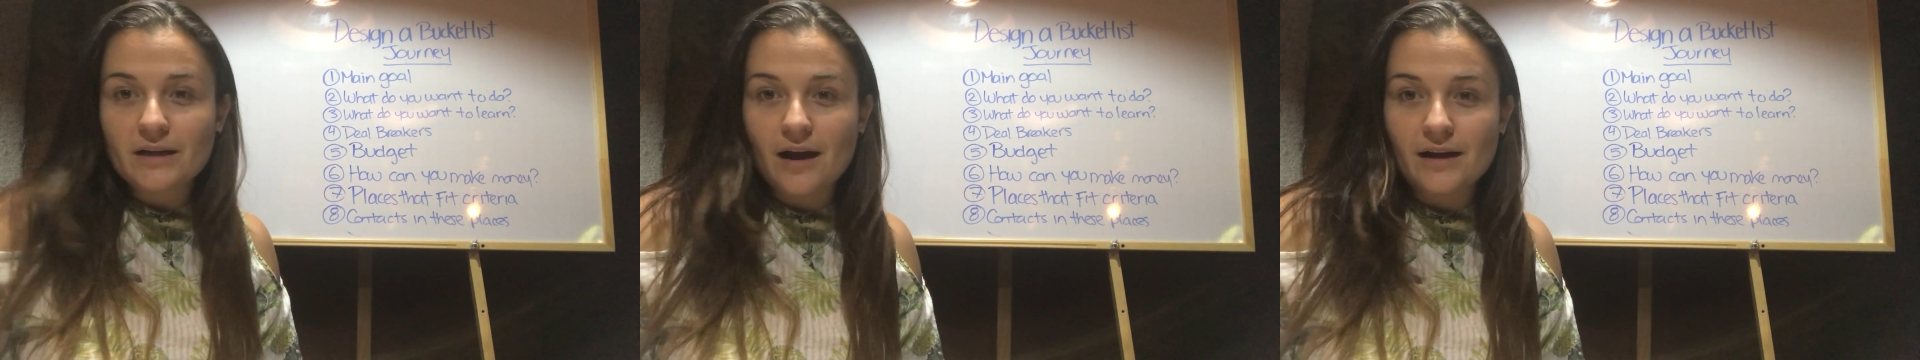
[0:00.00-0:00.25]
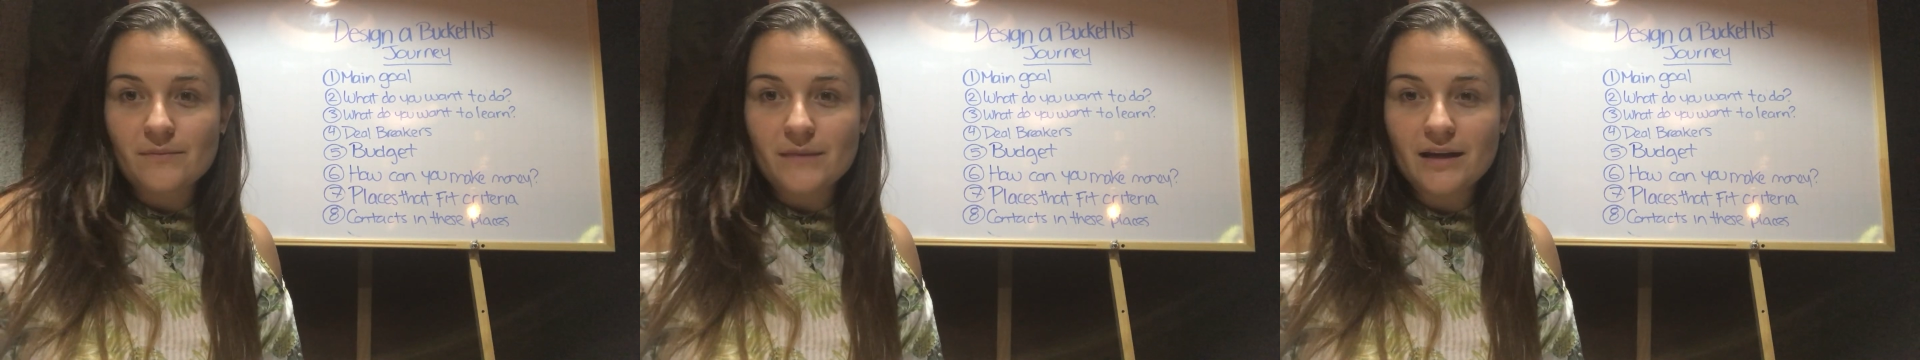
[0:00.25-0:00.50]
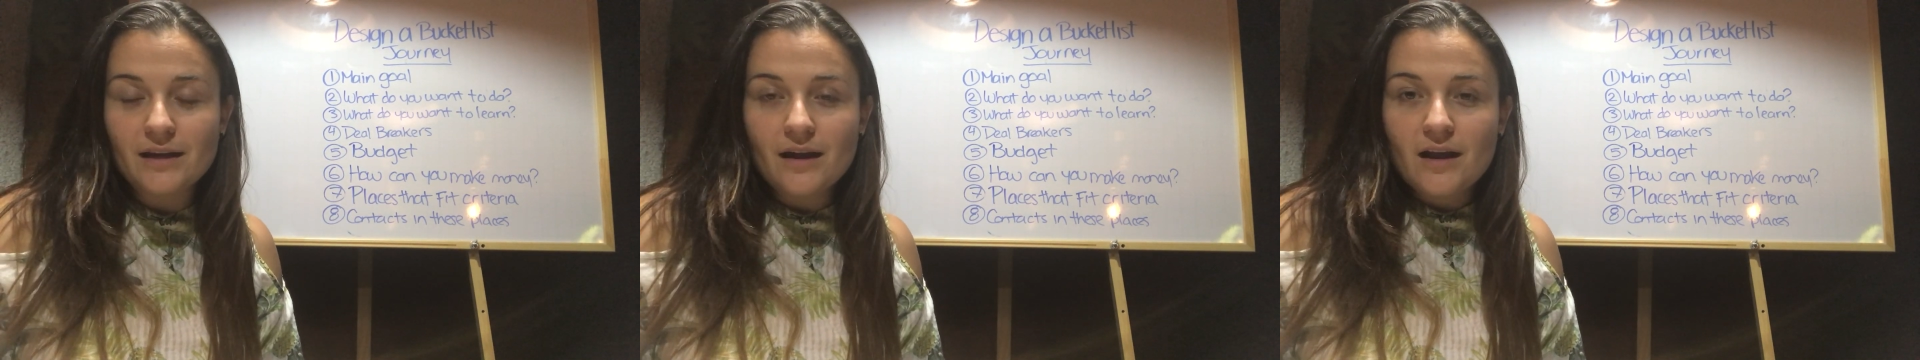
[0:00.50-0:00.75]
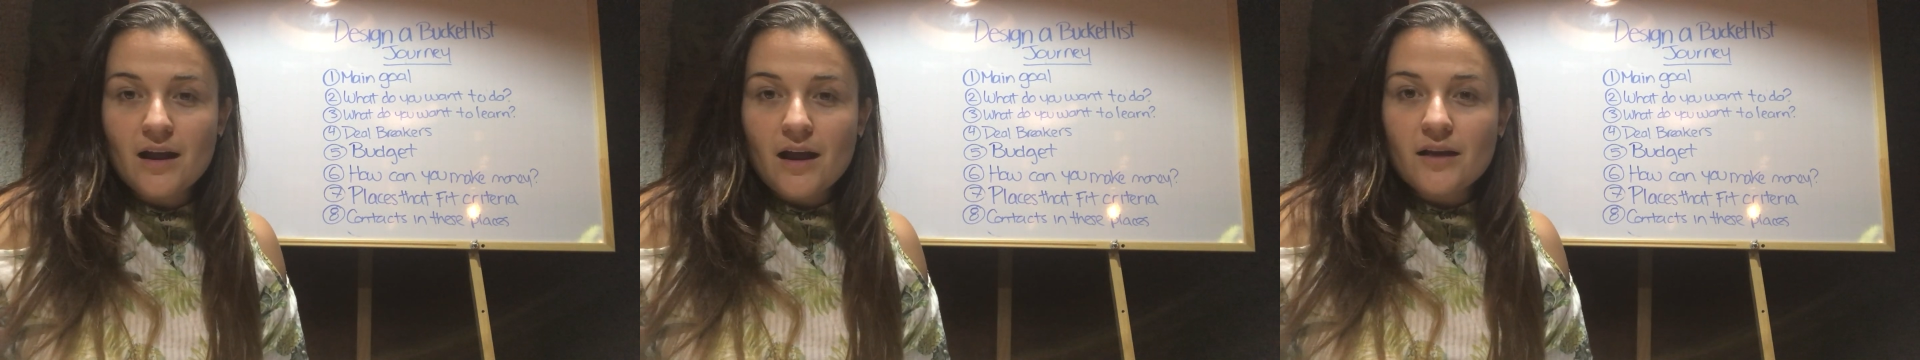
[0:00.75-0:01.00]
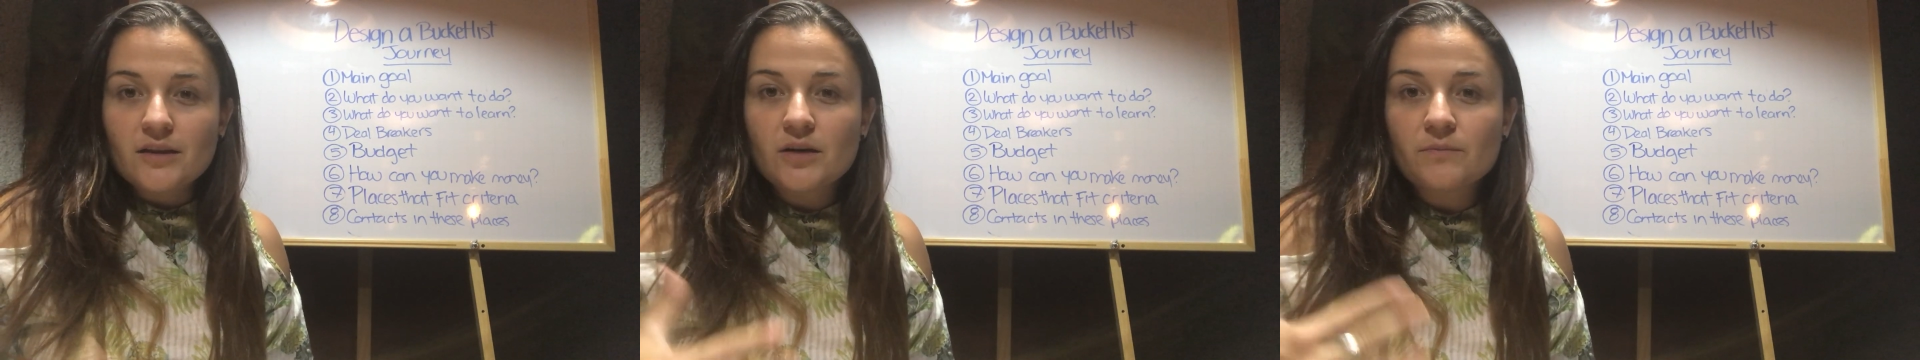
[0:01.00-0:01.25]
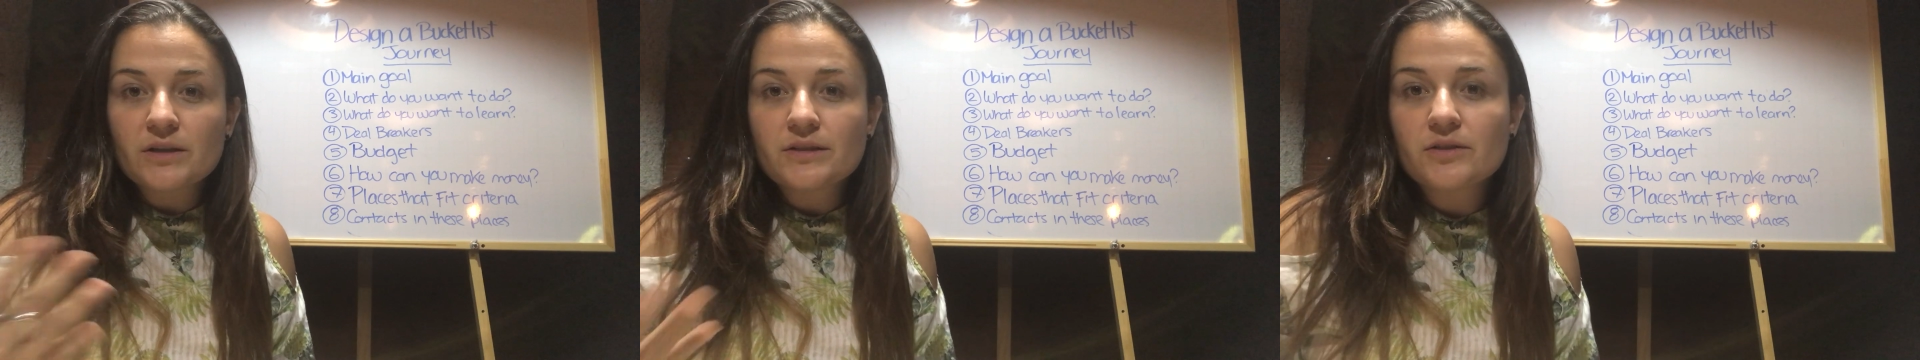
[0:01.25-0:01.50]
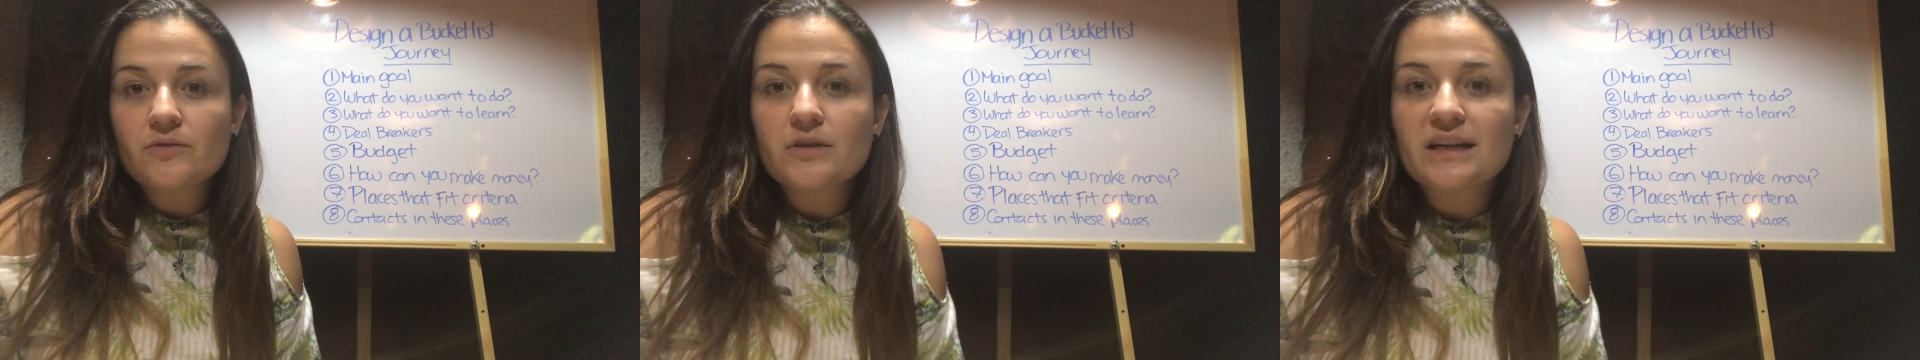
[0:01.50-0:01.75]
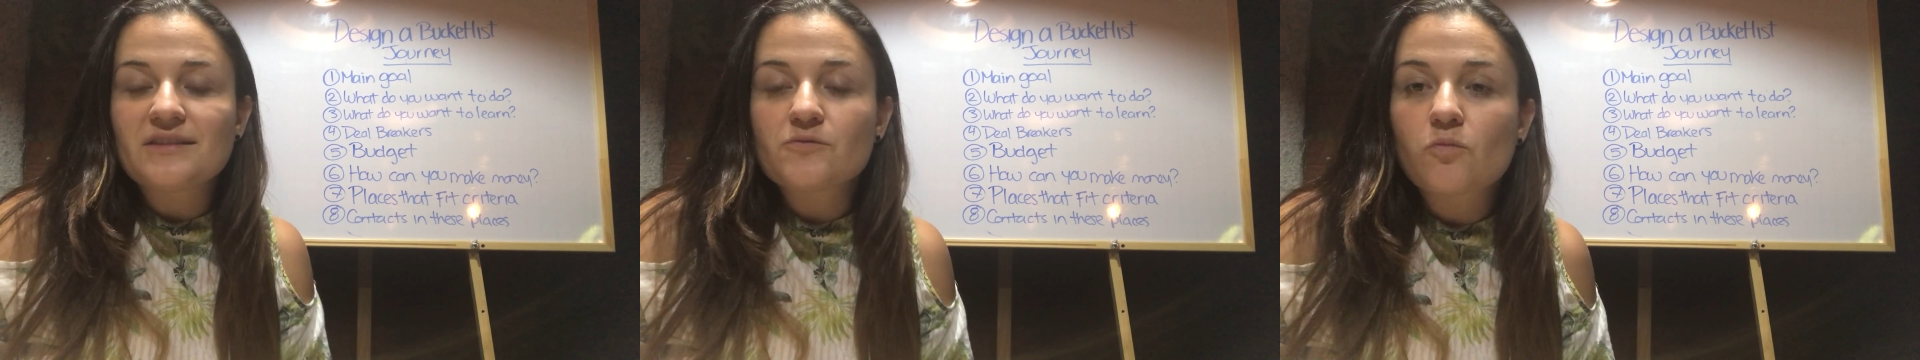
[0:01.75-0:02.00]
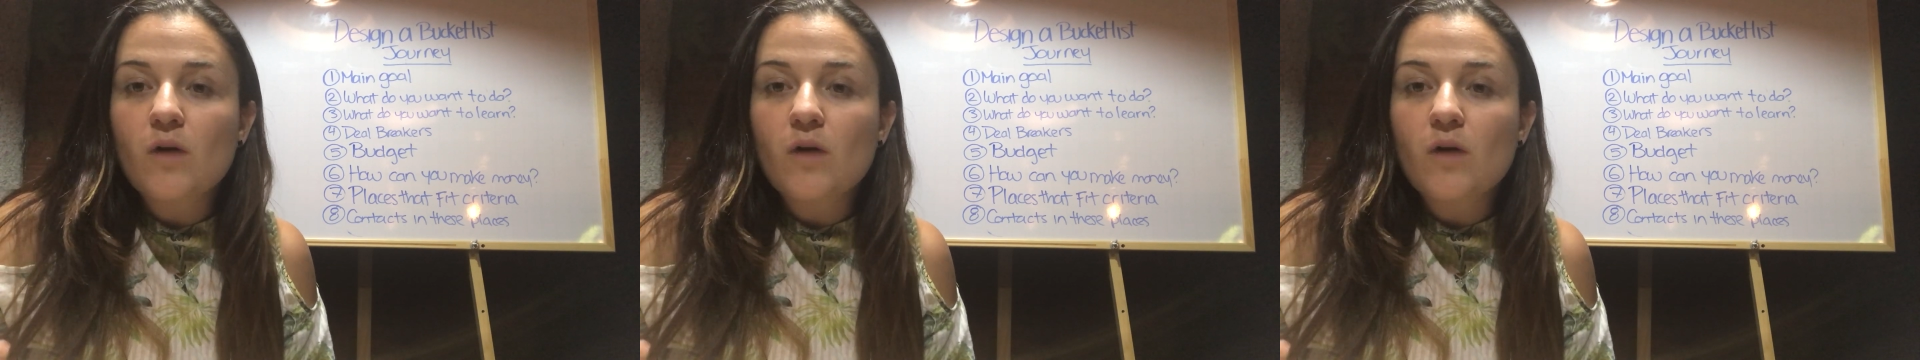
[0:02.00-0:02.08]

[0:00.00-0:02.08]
behind me. Number 2 is,